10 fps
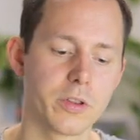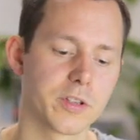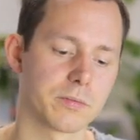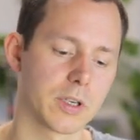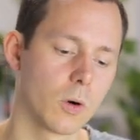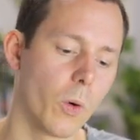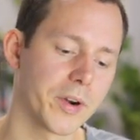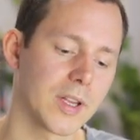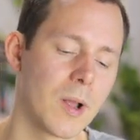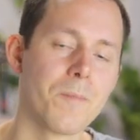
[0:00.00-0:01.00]
this
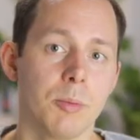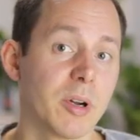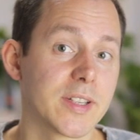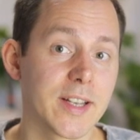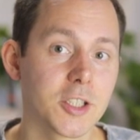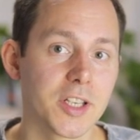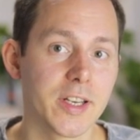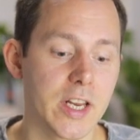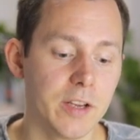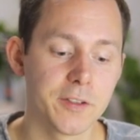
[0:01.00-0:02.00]
recording. But essentially,
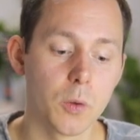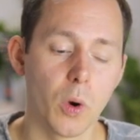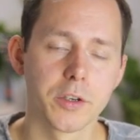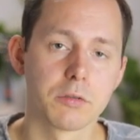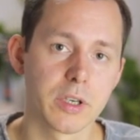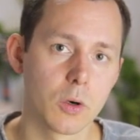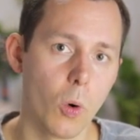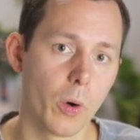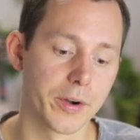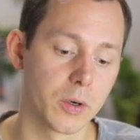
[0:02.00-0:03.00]
if you want to
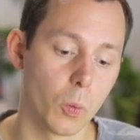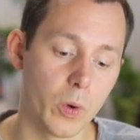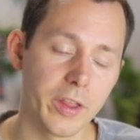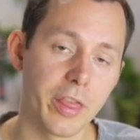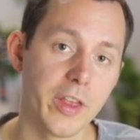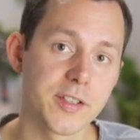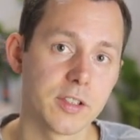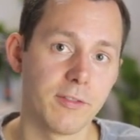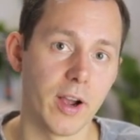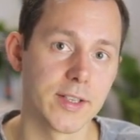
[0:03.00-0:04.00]
record with this
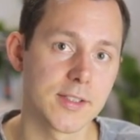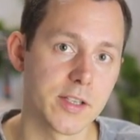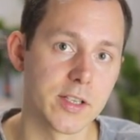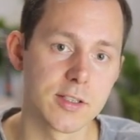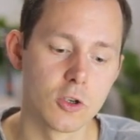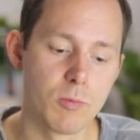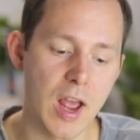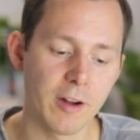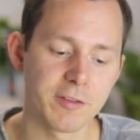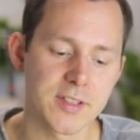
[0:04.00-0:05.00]
device, the Zoom
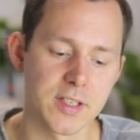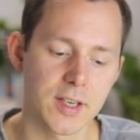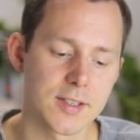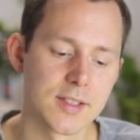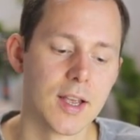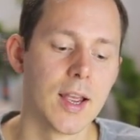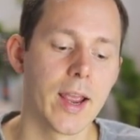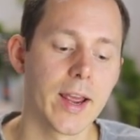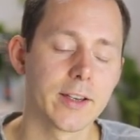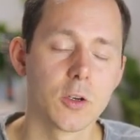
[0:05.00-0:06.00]
F6,
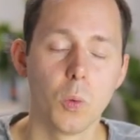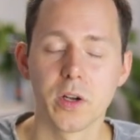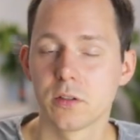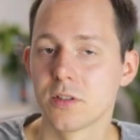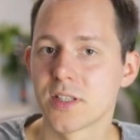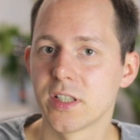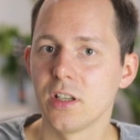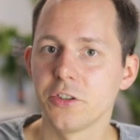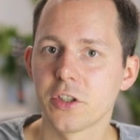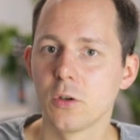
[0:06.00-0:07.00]
and you want to
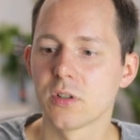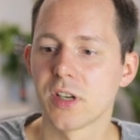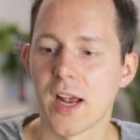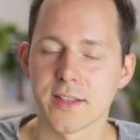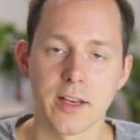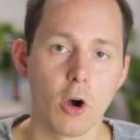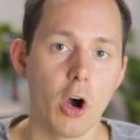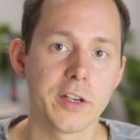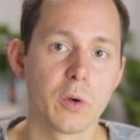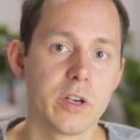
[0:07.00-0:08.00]
still use it as a
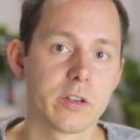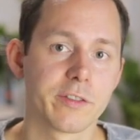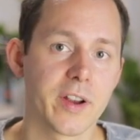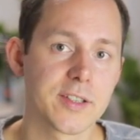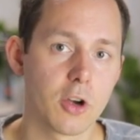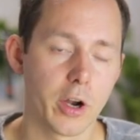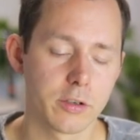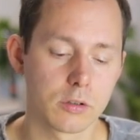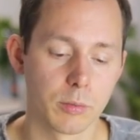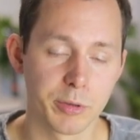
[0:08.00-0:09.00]
audio interface on
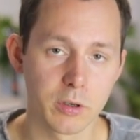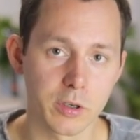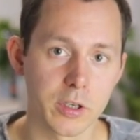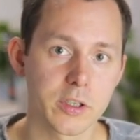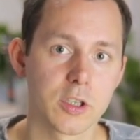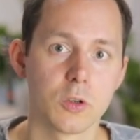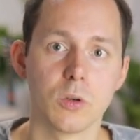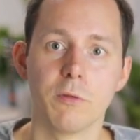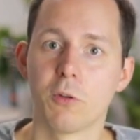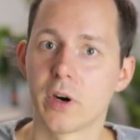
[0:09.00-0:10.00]
your computer
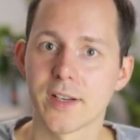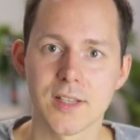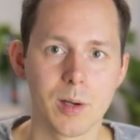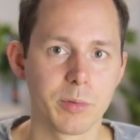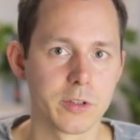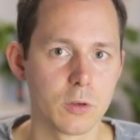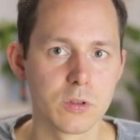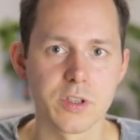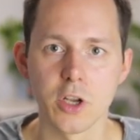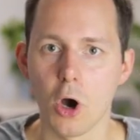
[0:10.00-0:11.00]
to, for example,
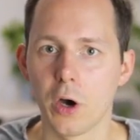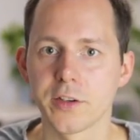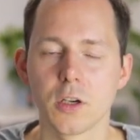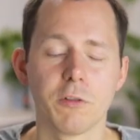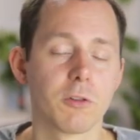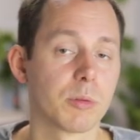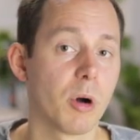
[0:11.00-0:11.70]
use the audio for